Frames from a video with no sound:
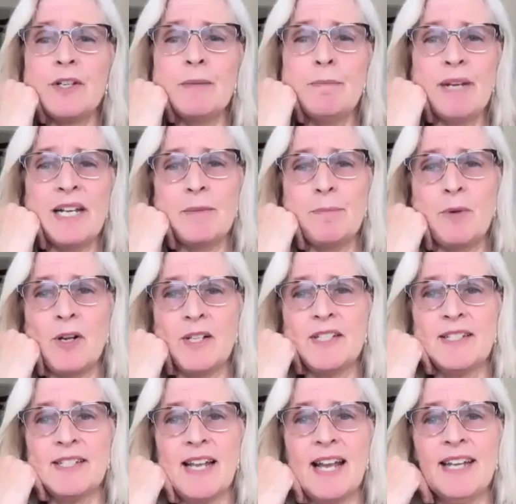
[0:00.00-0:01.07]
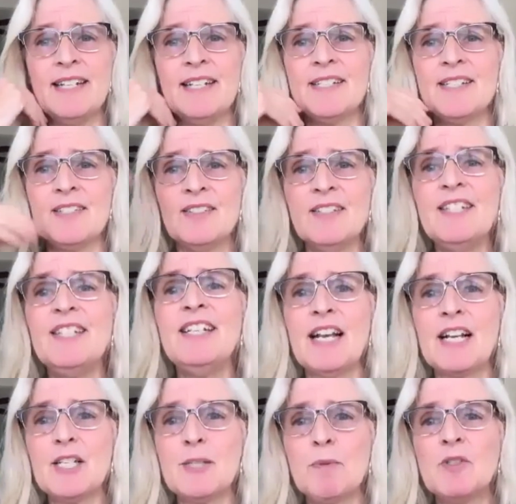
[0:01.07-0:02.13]
Menopause Society is the leading
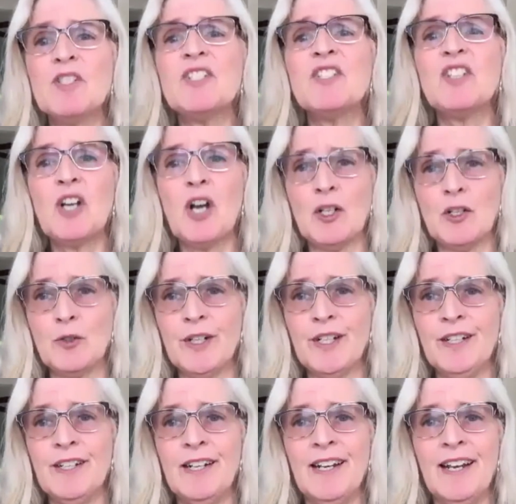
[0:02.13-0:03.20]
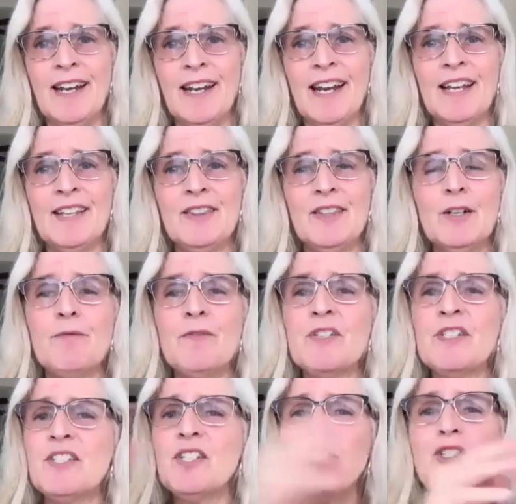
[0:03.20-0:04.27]
experts in the country, and they're
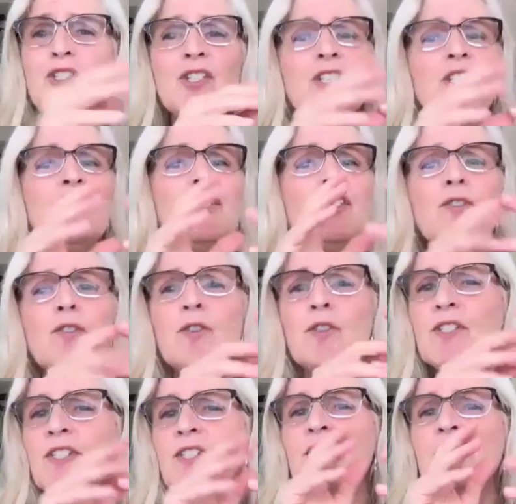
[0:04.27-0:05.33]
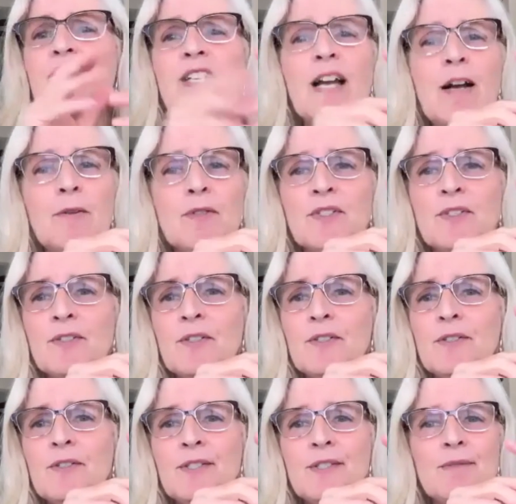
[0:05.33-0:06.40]
physicians, nurses,
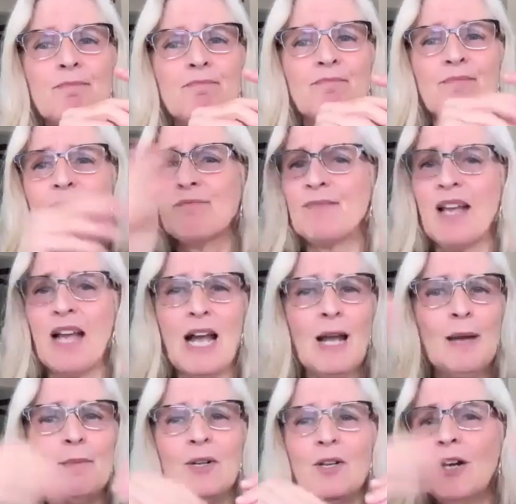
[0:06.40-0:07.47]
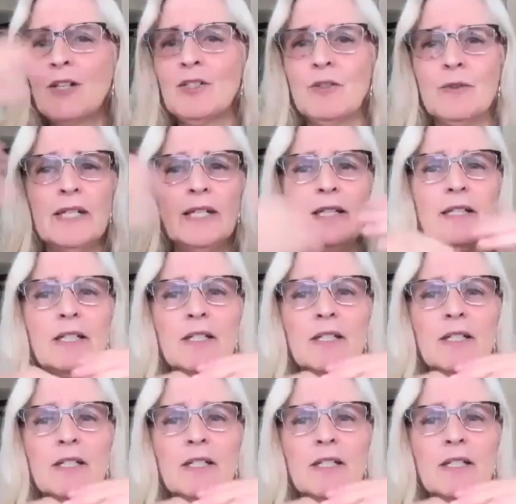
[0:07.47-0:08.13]
counselors. I belong to it.